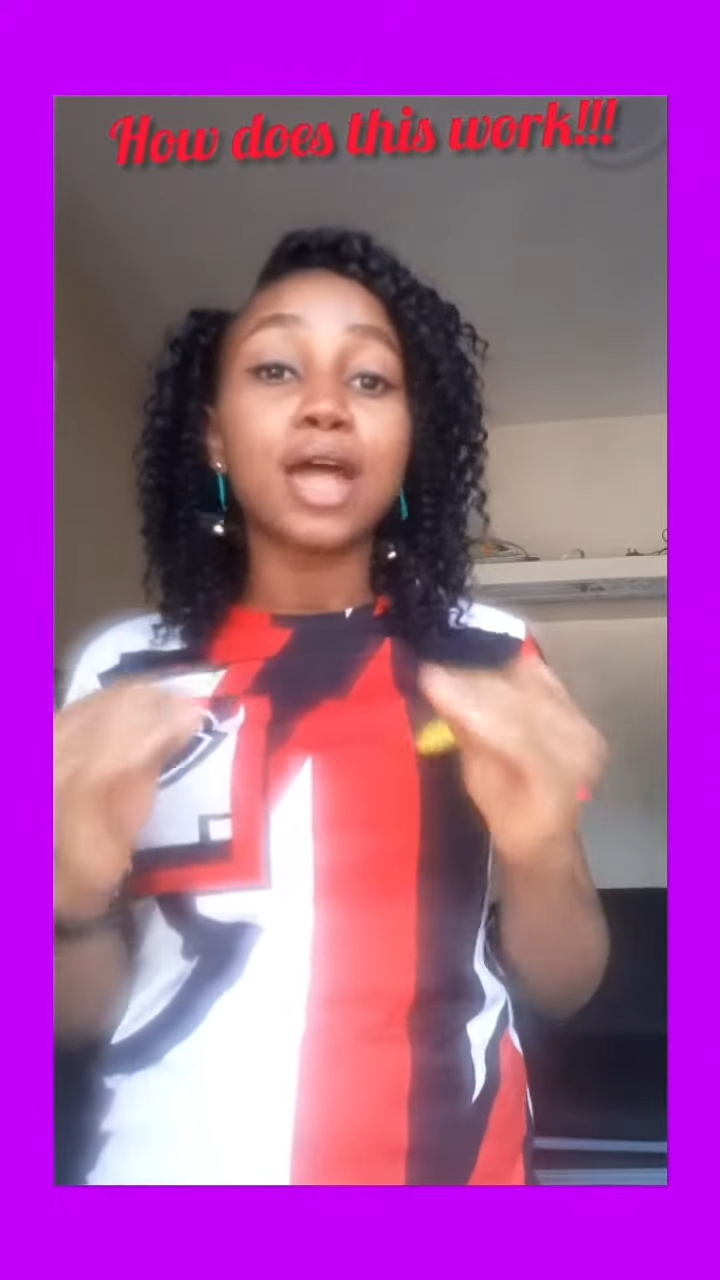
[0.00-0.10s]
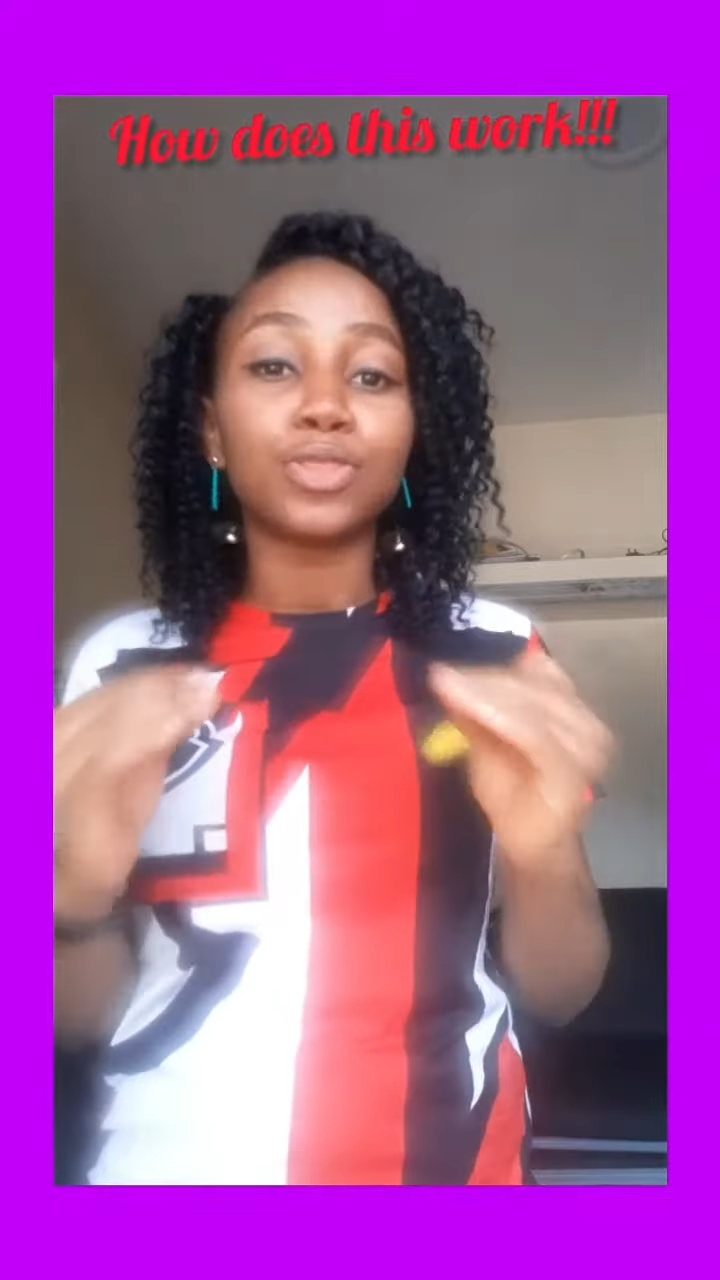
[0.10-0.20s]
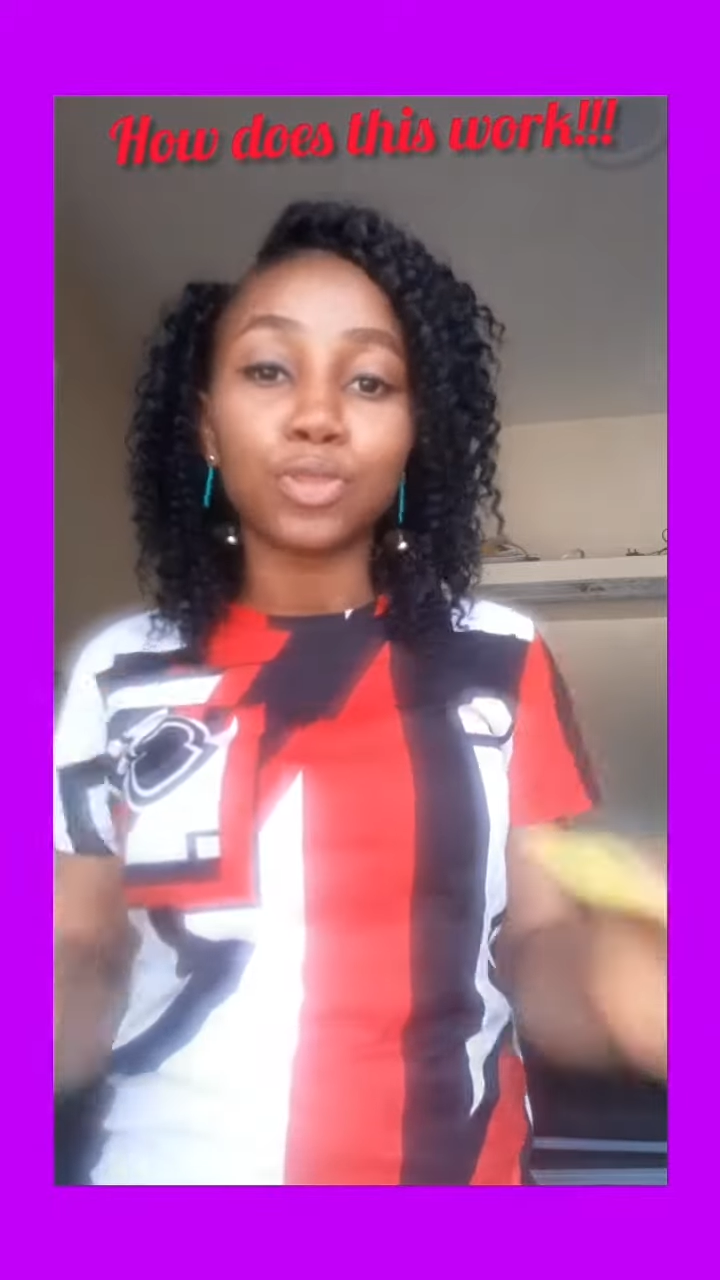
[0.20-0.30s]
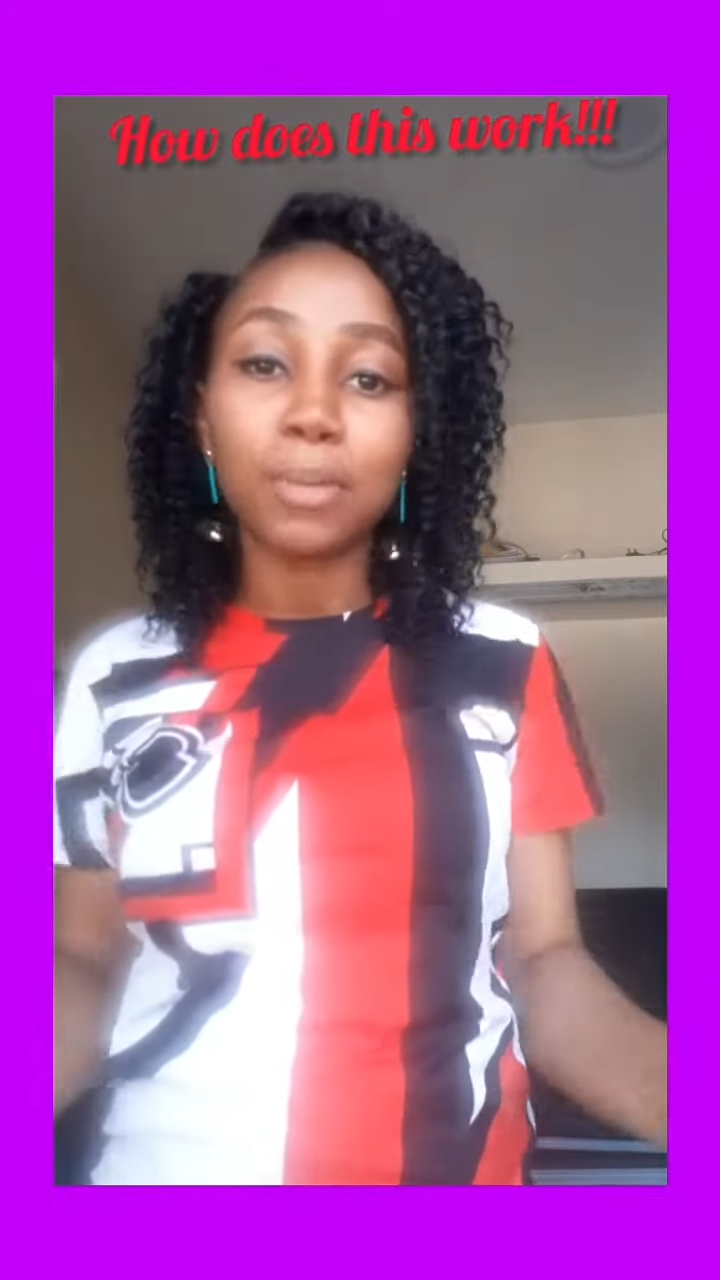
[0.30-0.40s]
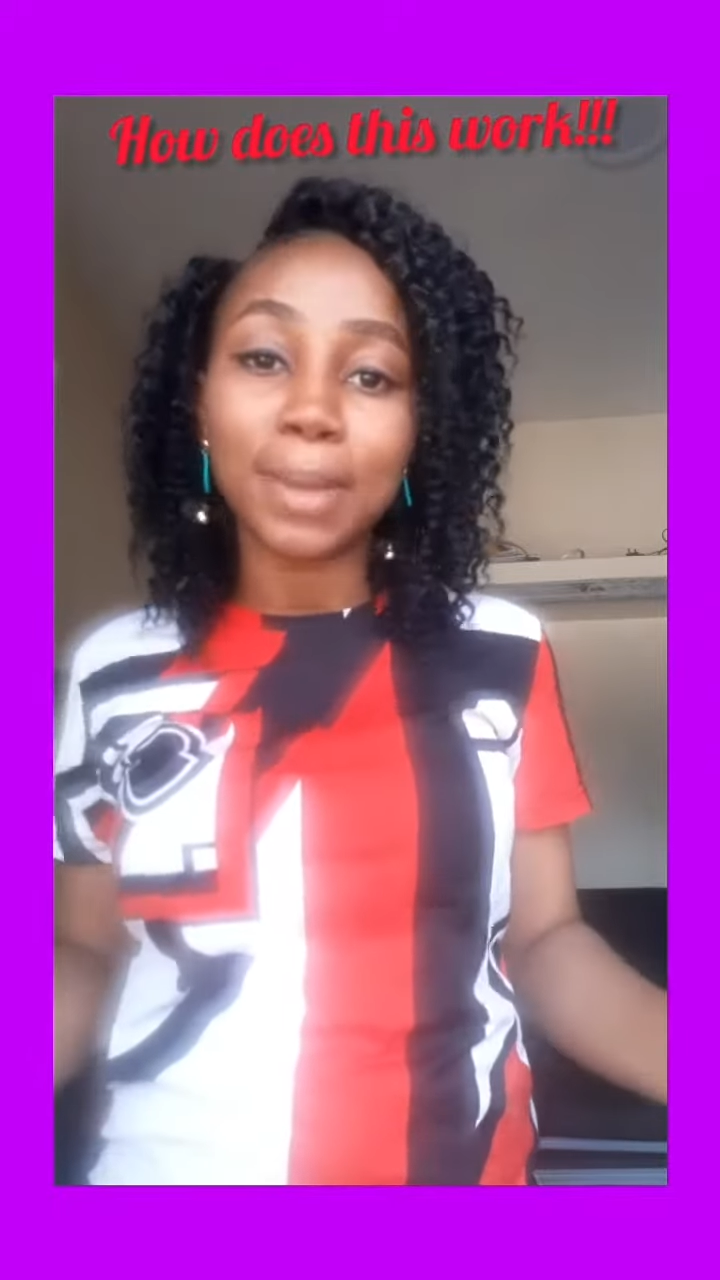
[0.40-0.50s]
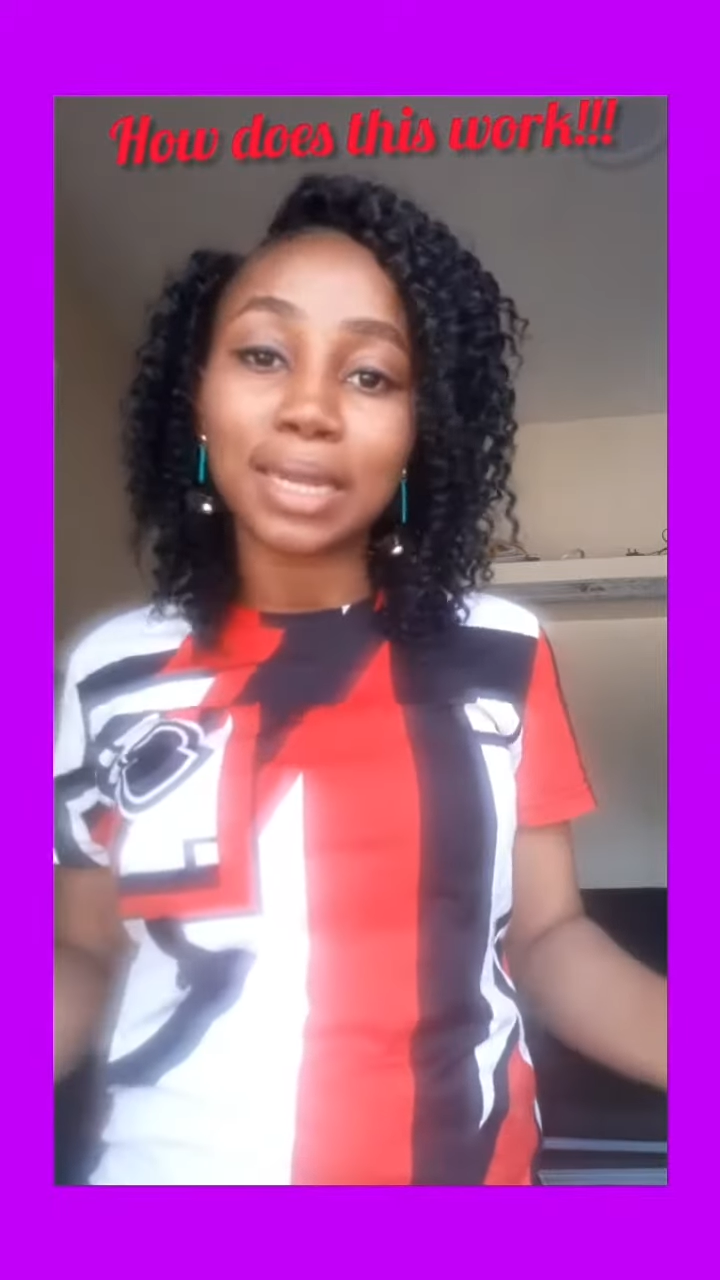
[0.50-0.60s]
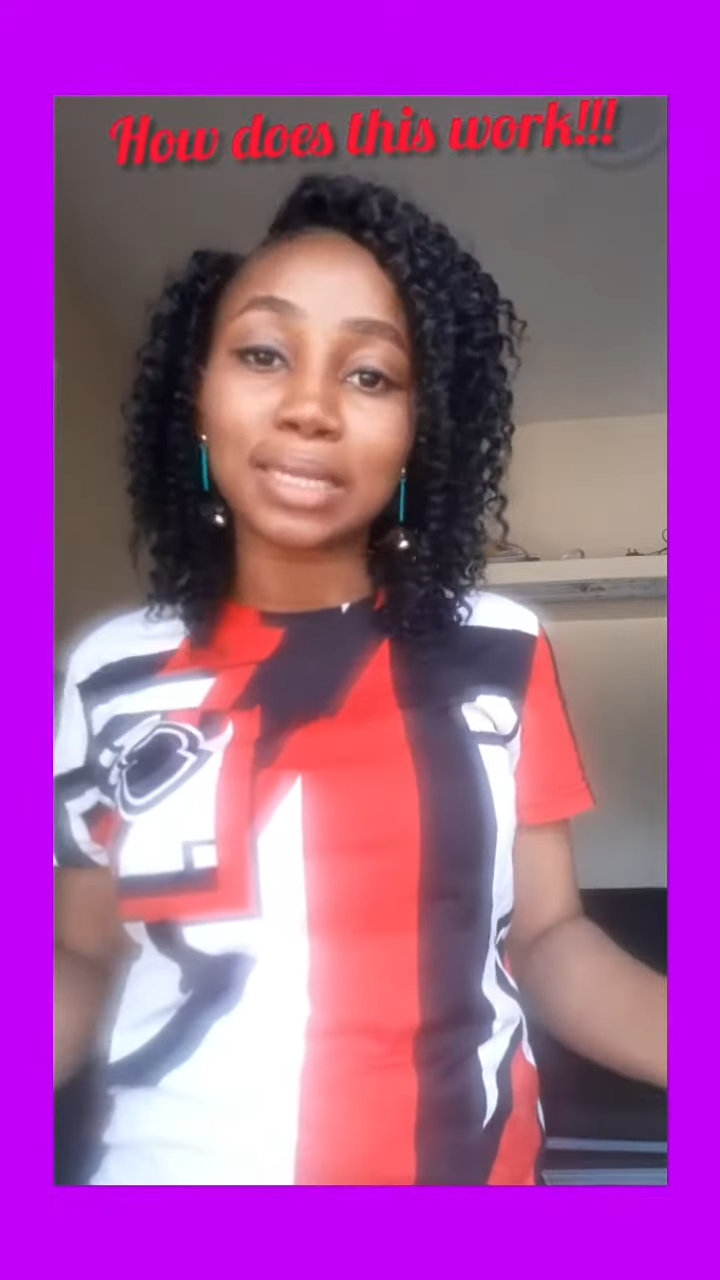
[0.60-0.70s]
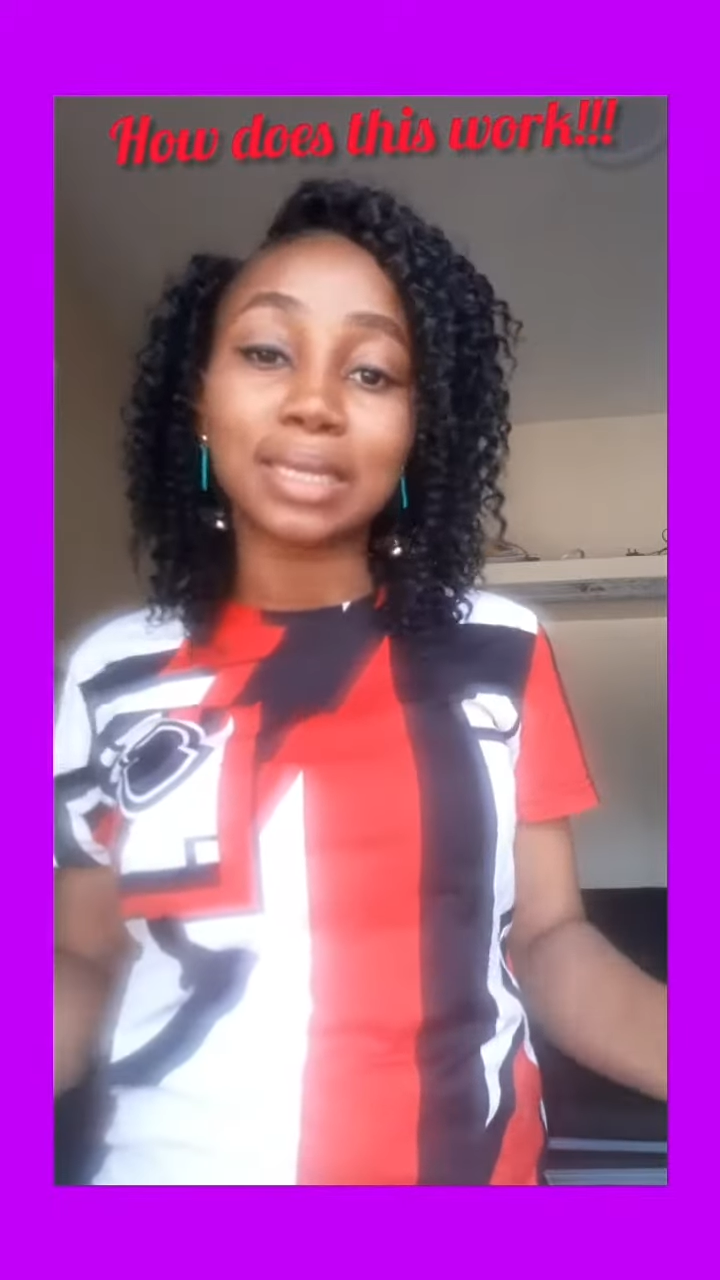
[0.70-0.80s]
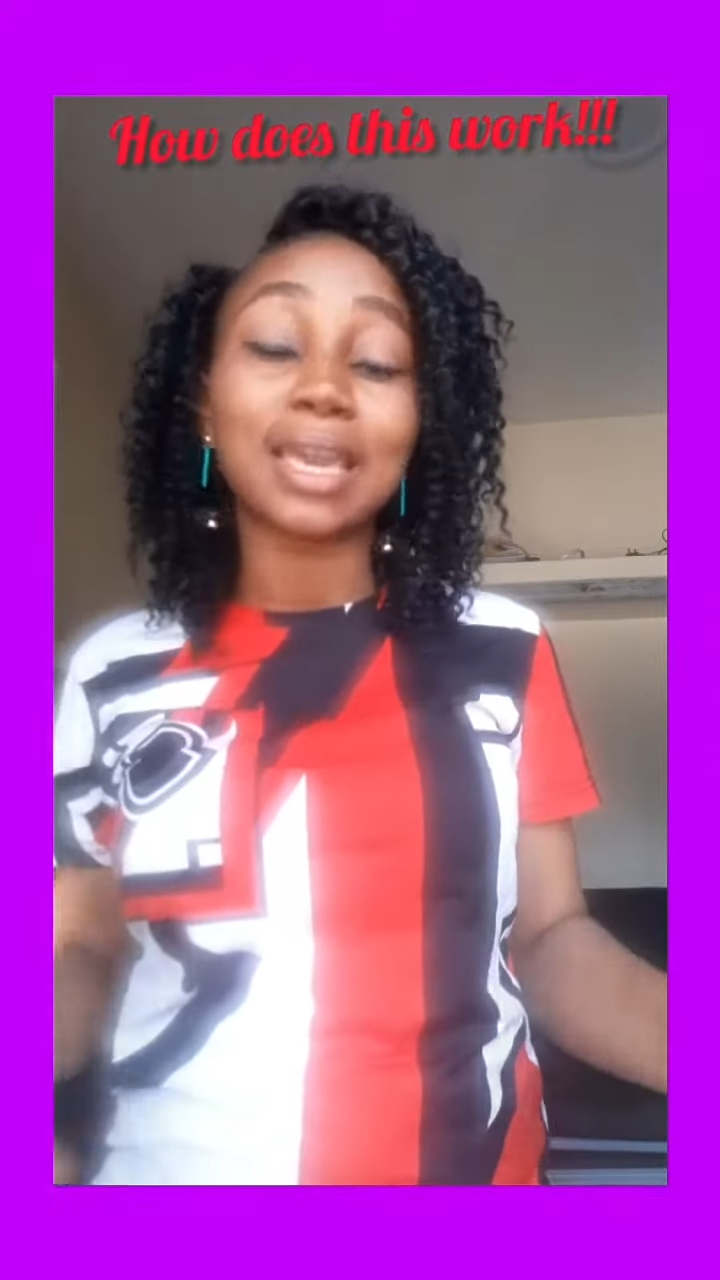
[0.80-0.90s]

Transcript: normally